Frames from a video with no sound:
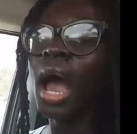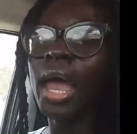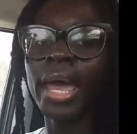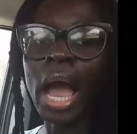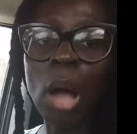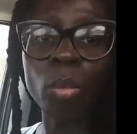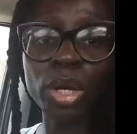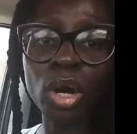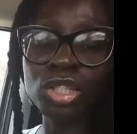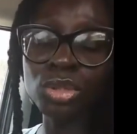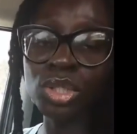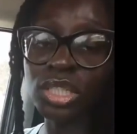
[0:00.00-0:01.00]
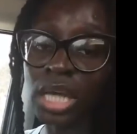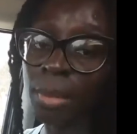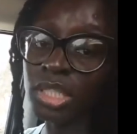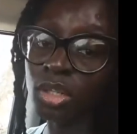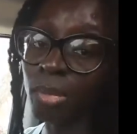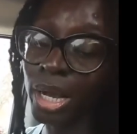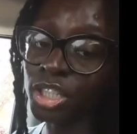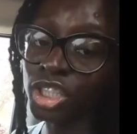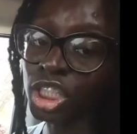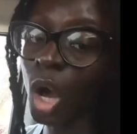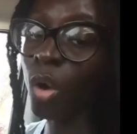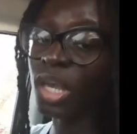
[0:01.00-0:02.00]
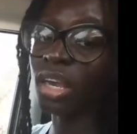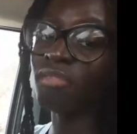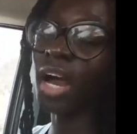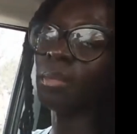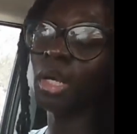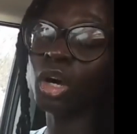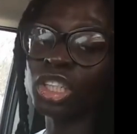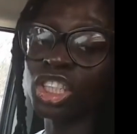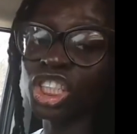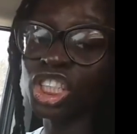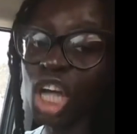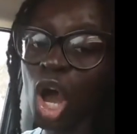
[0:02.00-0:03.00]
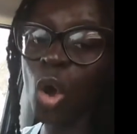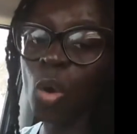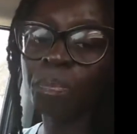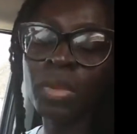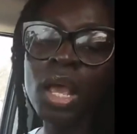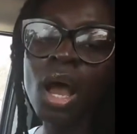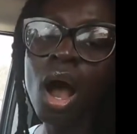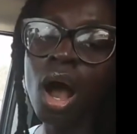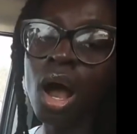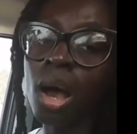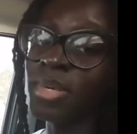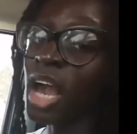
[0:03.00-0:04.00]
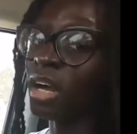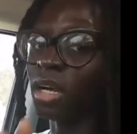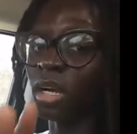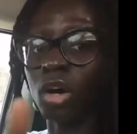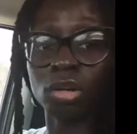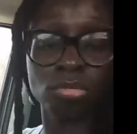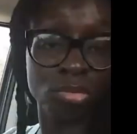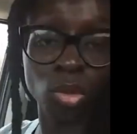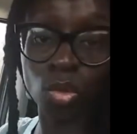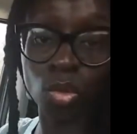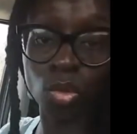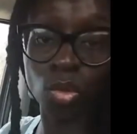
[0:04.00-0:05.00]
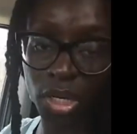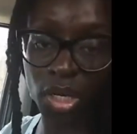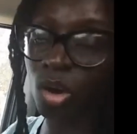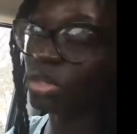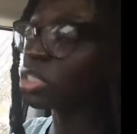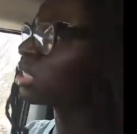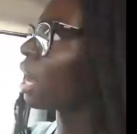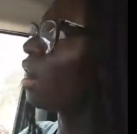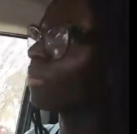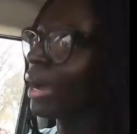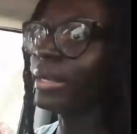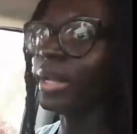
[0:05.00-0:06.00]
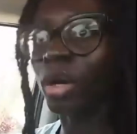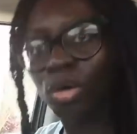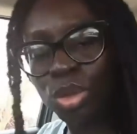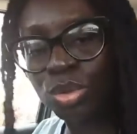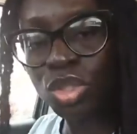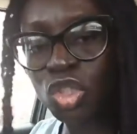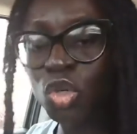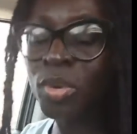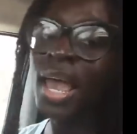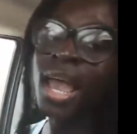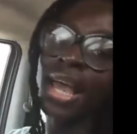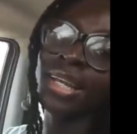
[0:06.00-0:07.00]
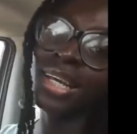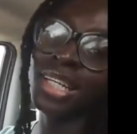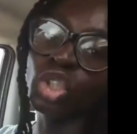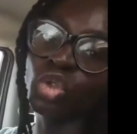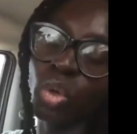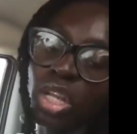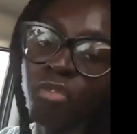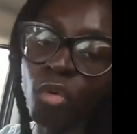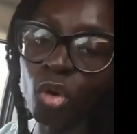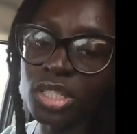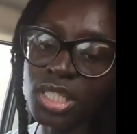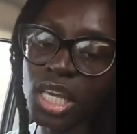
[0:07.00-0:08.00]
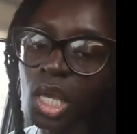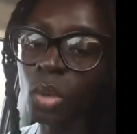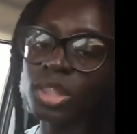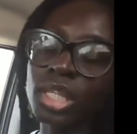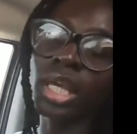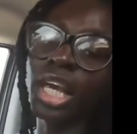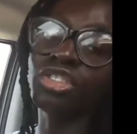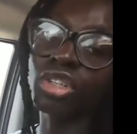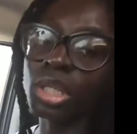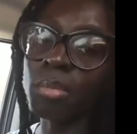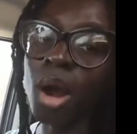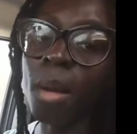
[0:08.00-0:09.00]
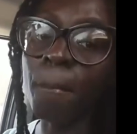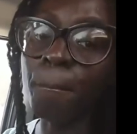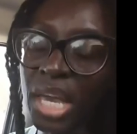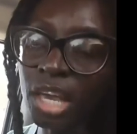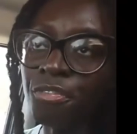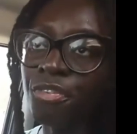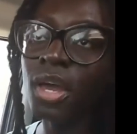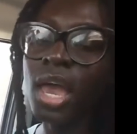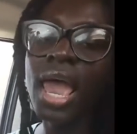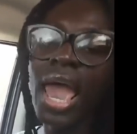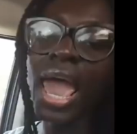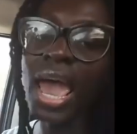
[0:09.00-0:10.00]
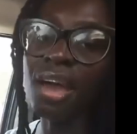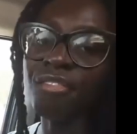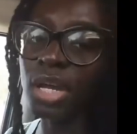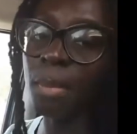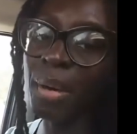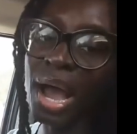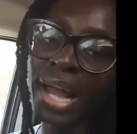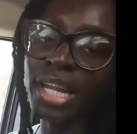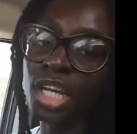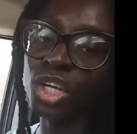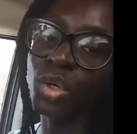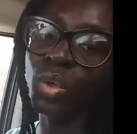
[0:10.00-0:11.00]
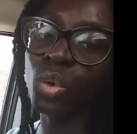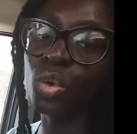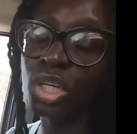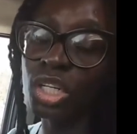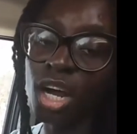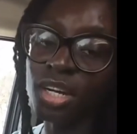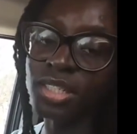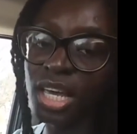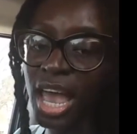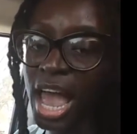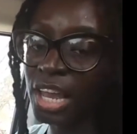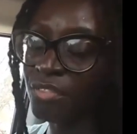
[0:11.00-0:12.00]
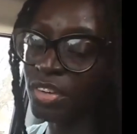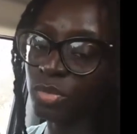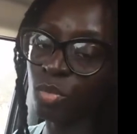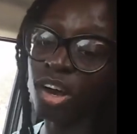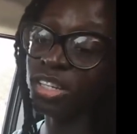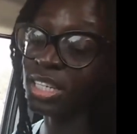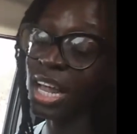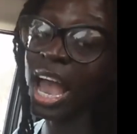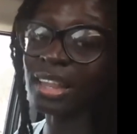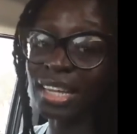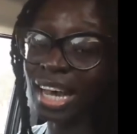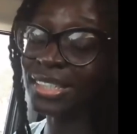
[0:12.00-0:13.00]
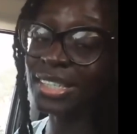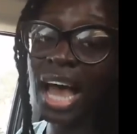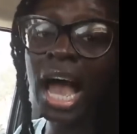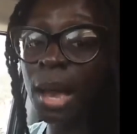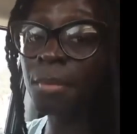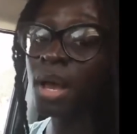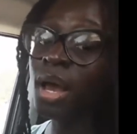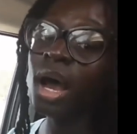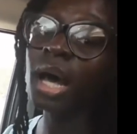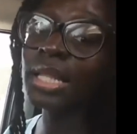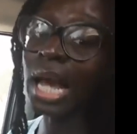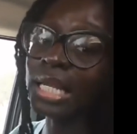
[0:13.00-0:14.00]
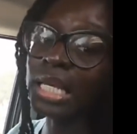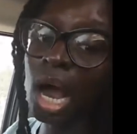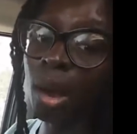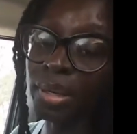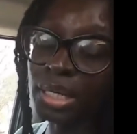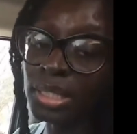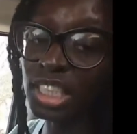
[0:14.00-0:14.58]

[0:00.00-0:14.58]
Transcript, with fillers: yeah, I went on to the Tommy Sotomayor show. He invited me on his show. Um, y'all could go to Google the videos. It's all right there on YouTube. And then in 2014 with the Kendrick Lamar beef, everybody knew who the dark skin activist was. And after that time, a lot of y'all been